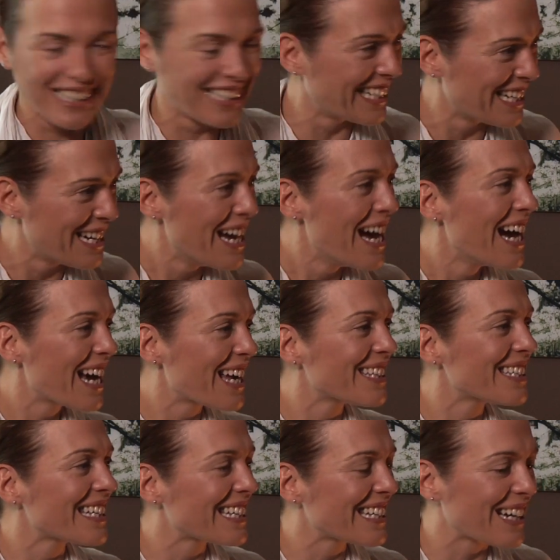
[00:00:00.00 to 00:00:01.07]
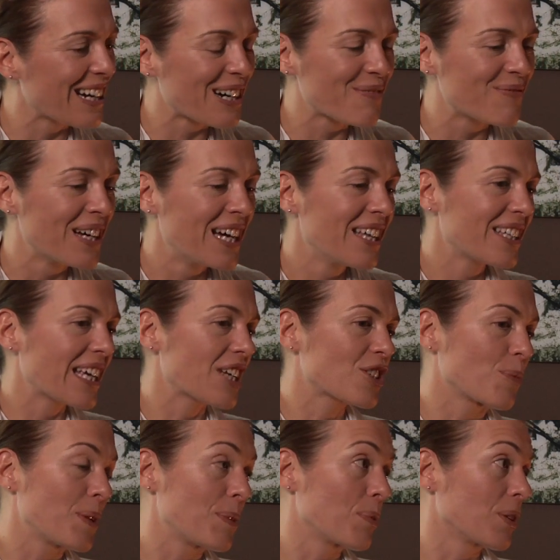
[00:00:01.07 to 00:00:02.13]
And the
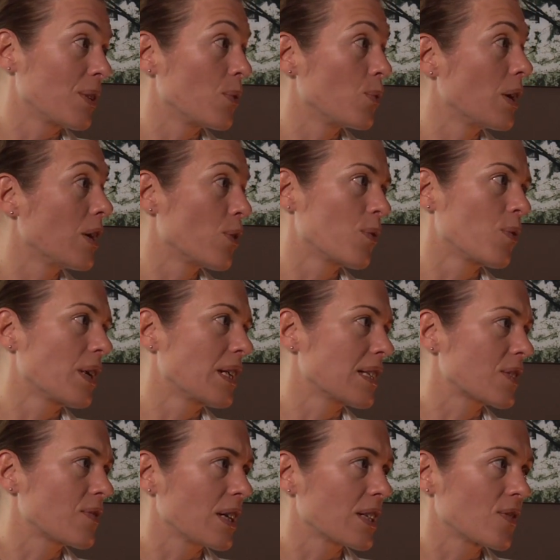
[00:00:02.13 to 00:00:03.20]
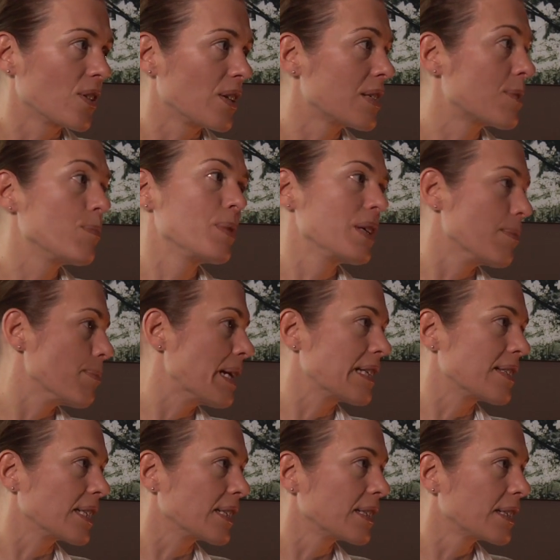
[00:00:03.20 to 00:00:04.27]
actual people that are running this festival, it's been
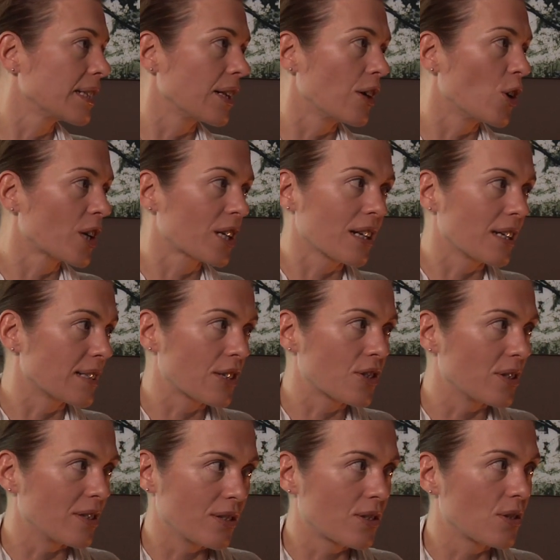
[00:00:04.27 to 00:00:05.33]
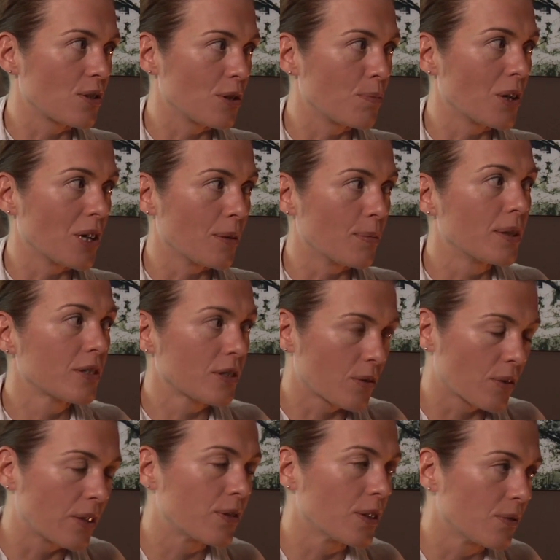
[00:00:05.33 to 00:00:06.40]
amazing. The organization is superb. It's a
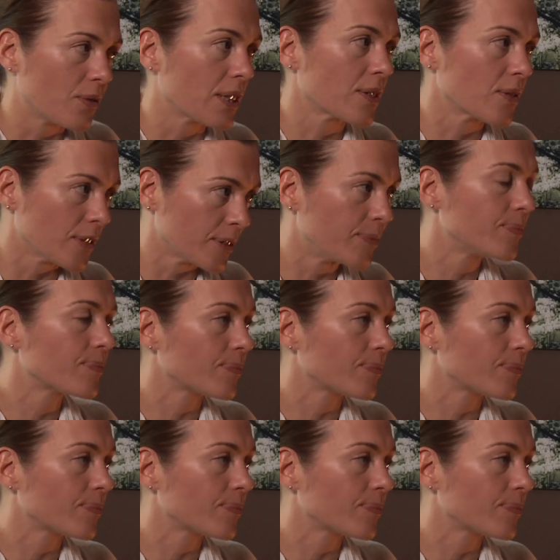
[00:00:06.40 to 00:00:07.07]
great film festival.